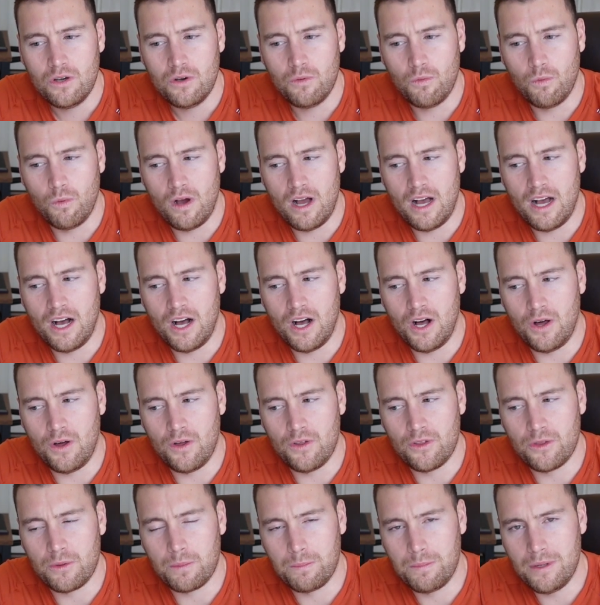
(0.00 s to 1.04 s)

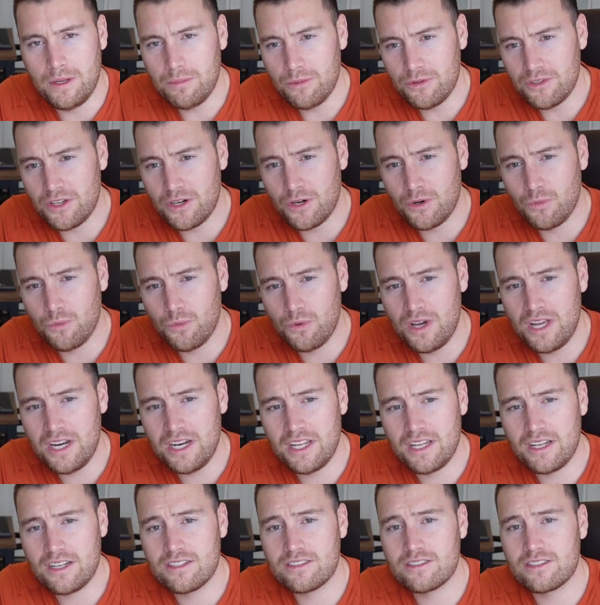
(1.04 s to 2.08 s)
Well, the people that are
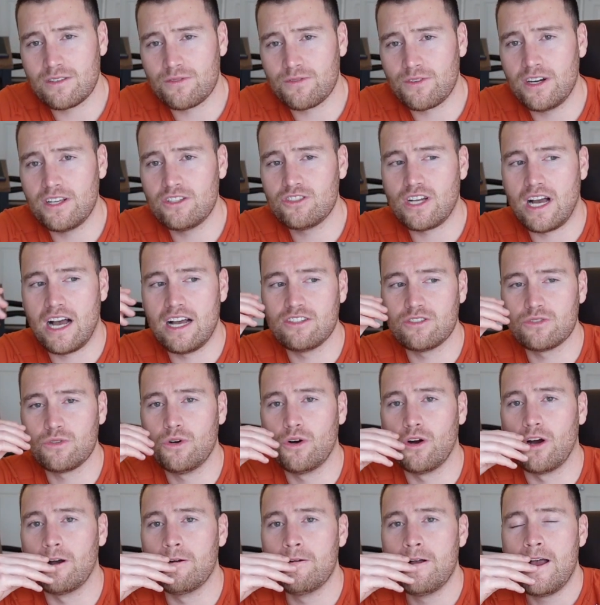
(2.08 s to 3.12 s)
winning is the
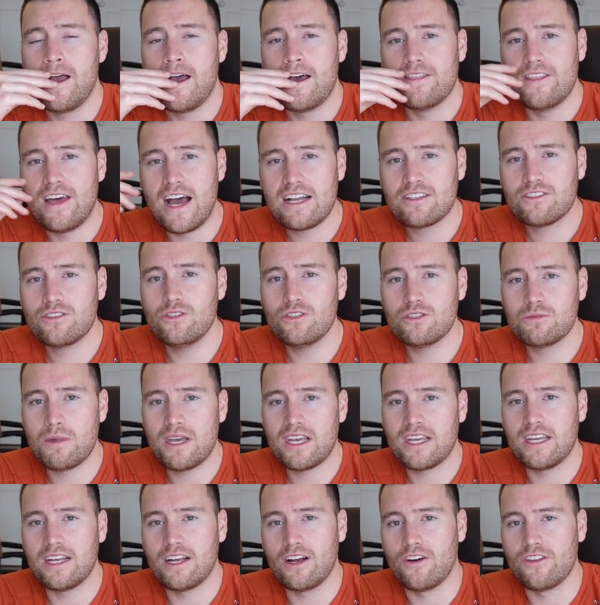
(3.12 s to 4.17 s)
franchisor. That's who's
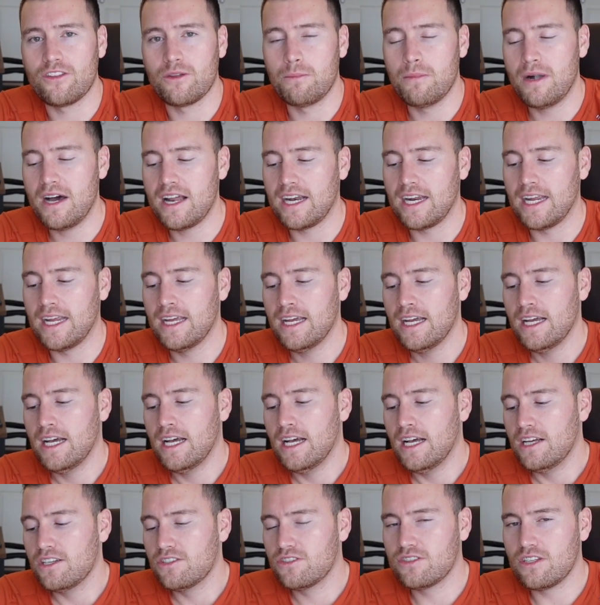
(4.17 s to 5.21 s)
making all the money.
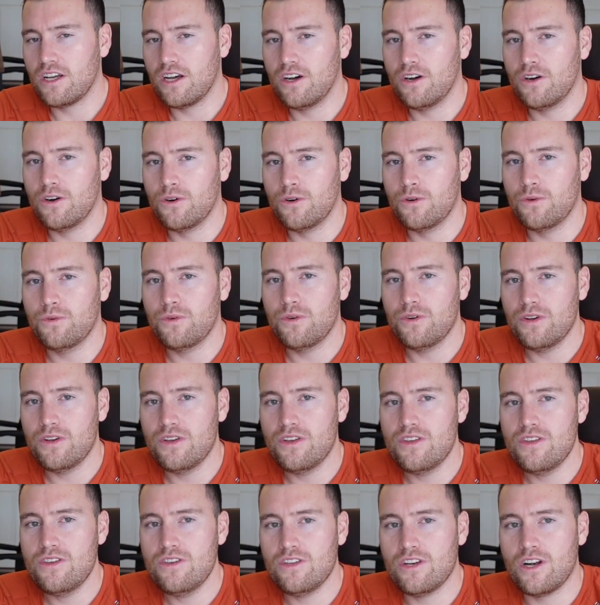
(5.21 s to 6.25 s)
So,
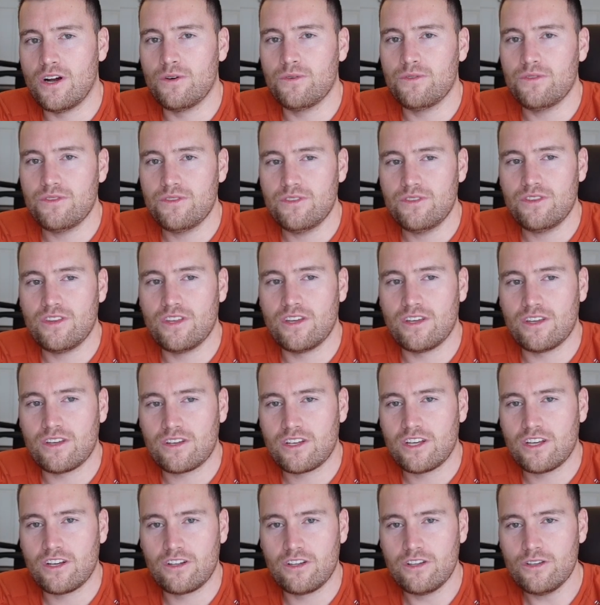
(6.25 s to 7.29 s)
you know, the
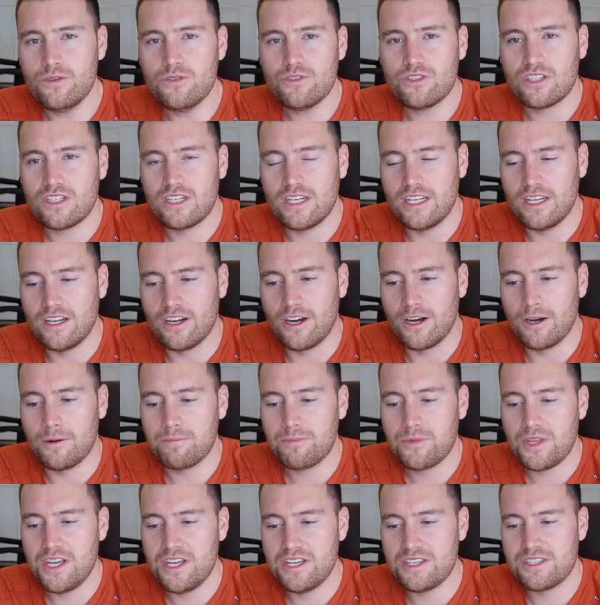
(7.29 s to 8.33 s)
conclusion
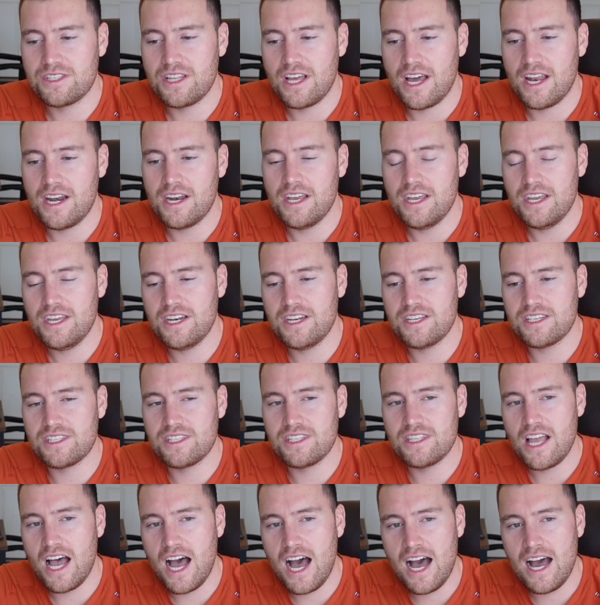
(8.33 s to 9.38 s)
here is that it is
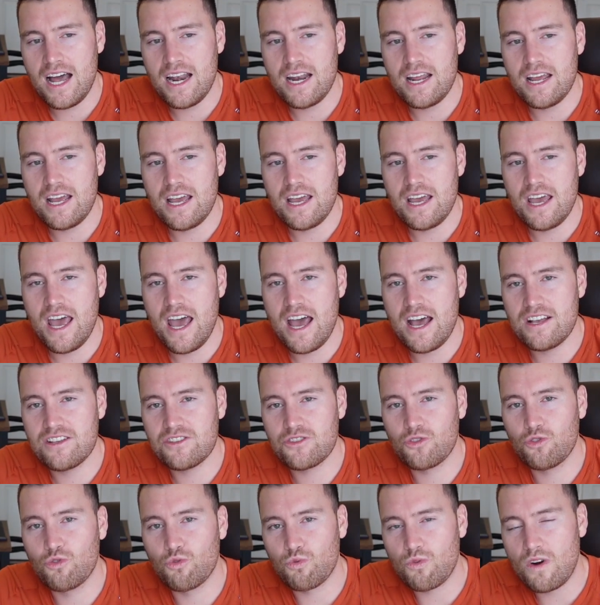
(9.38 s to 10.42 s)
not
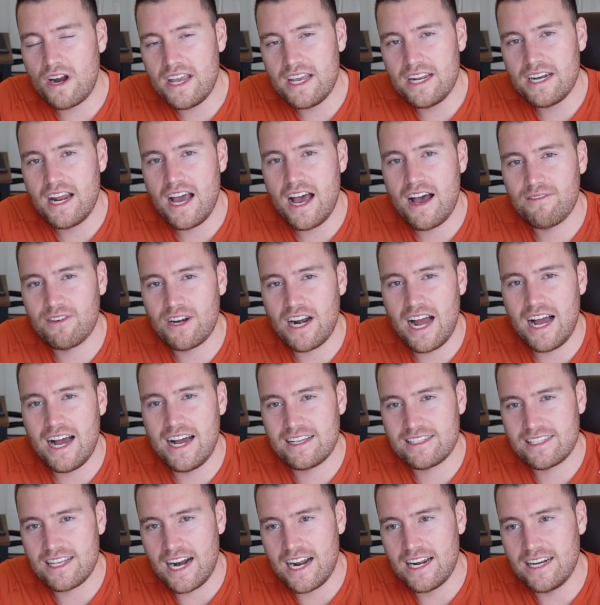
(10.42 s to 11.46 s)
as great of an,
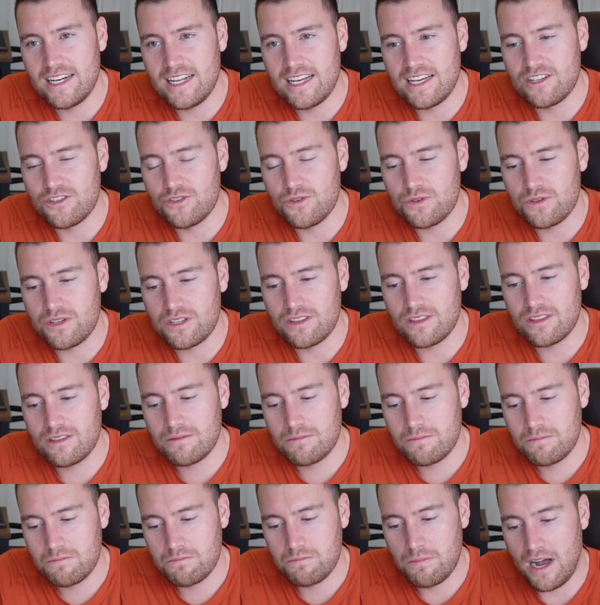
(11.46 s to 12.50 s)
as an idea as you can
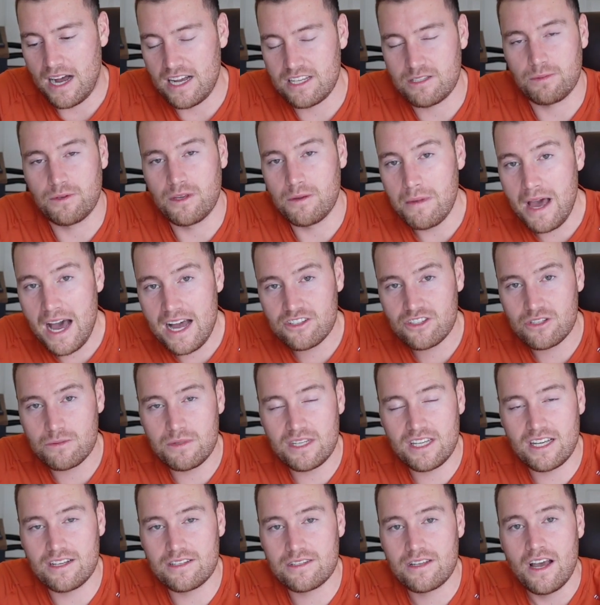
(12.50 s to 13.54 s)
possibly imagine
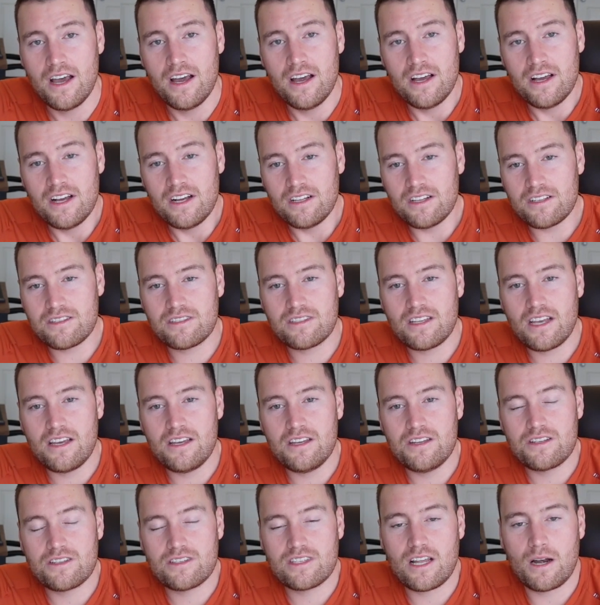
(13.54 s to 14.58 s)
because let's say
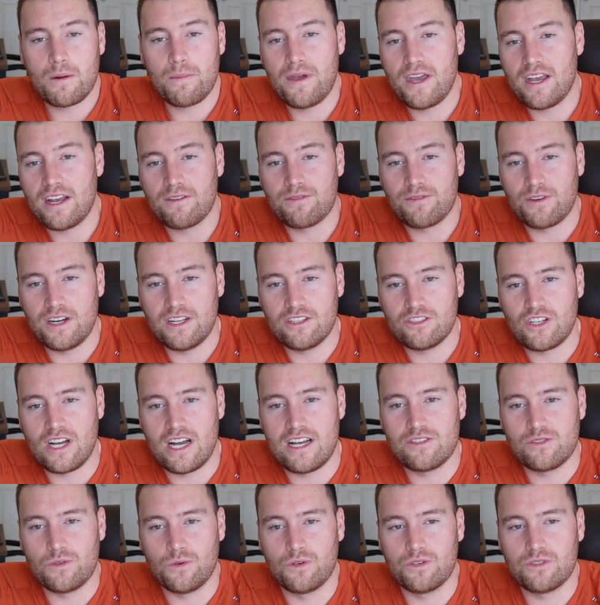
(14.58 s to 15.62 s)
instead of paying a
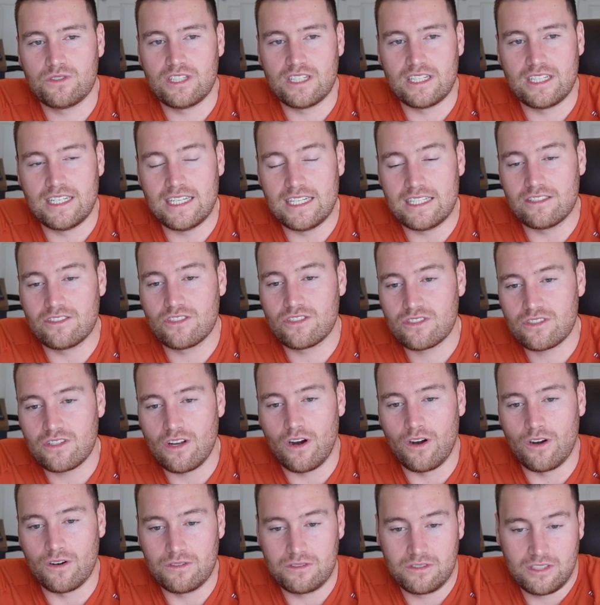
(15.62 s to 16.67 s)
franchisor to get
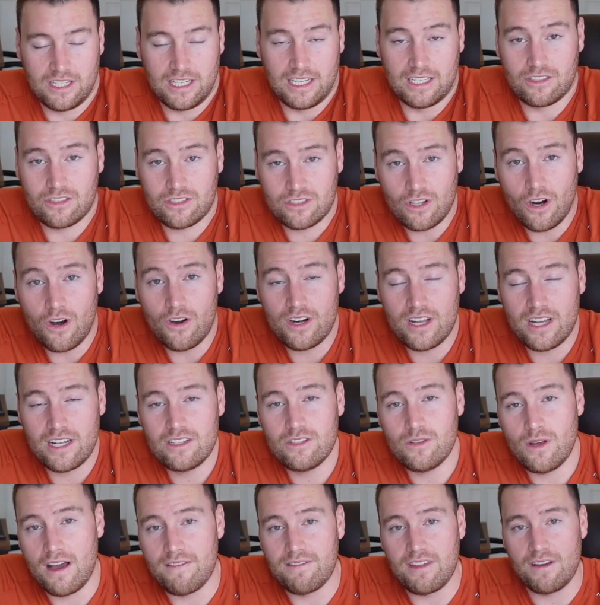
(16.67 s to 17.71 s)
or to get started,
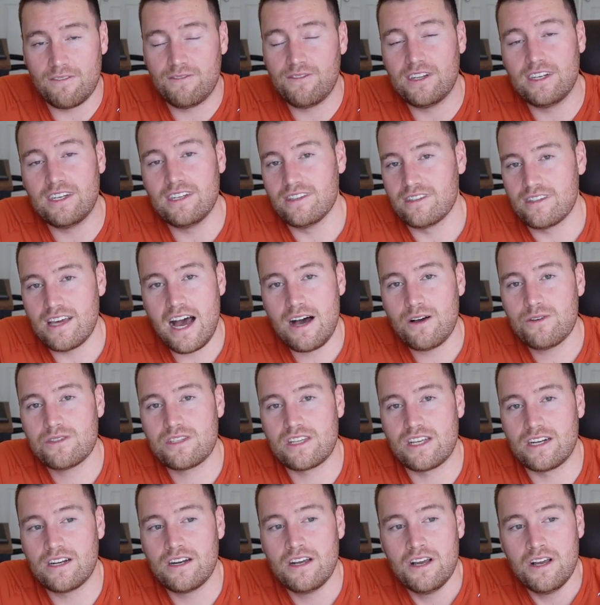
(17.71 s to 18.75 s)
you have that
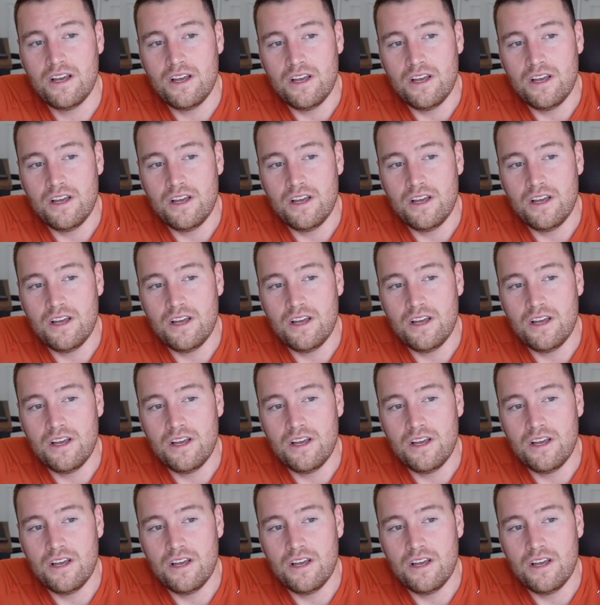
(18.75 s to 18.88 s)
50,000